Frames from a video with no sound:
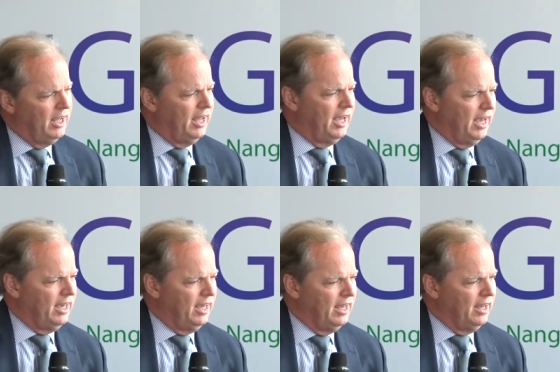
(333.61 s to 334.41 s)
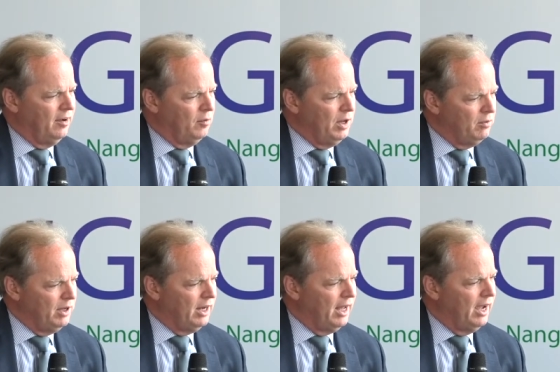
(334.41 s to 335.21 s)
uh, uh, we
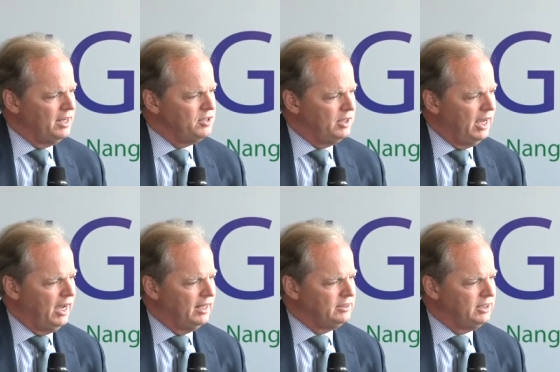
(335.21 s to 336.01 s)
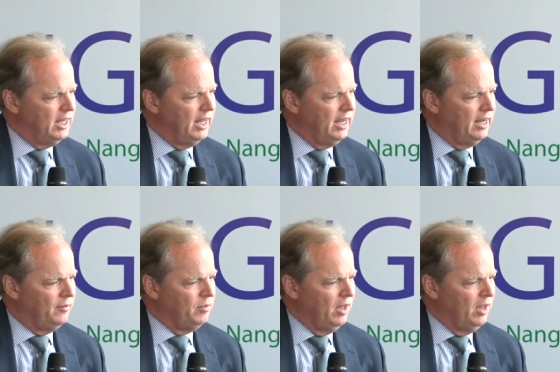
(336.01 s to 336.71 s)
realize that uh,